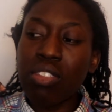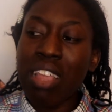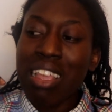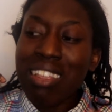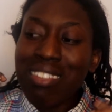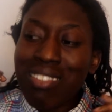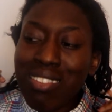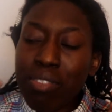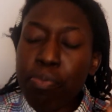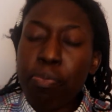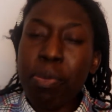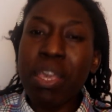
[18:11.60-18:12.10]

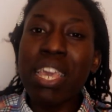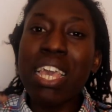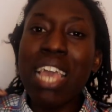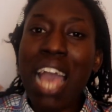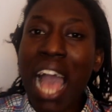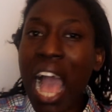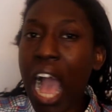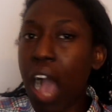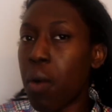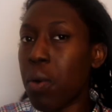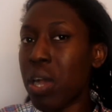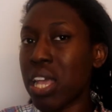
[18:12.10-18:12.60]
they
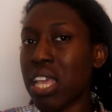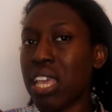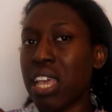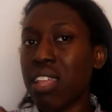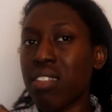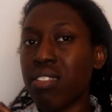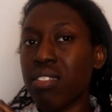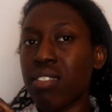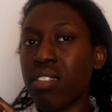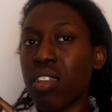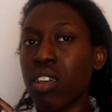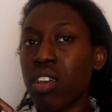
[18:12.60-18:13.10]
speak out
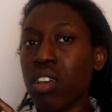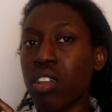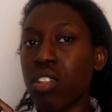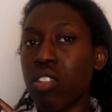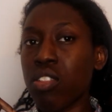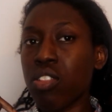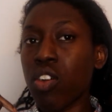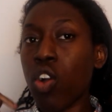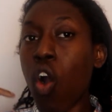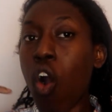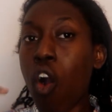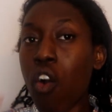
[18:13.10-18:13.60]
against
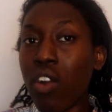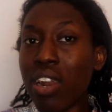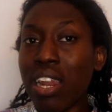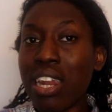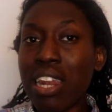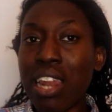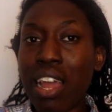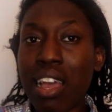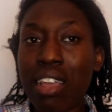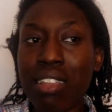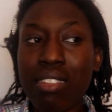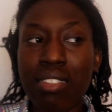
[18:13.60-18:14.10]
the
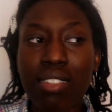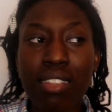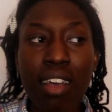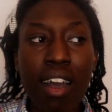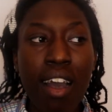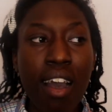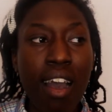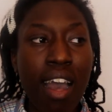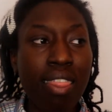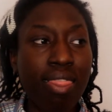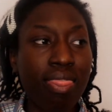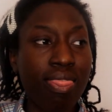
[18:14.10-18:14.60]
colonizer
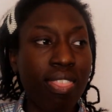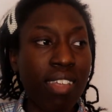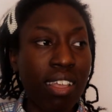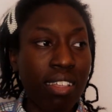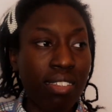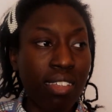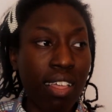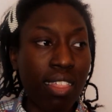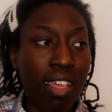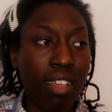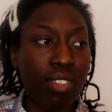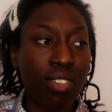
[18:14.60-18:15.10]
and
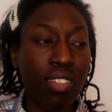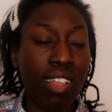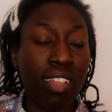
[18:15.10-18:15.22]
things like that.